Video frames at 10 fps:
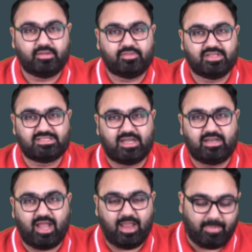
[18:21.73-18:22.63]
This
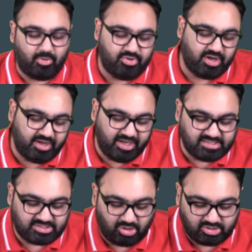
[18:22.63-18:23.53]
entire mountain
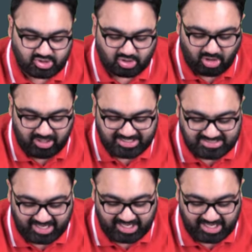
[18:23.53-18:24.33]
range is also called as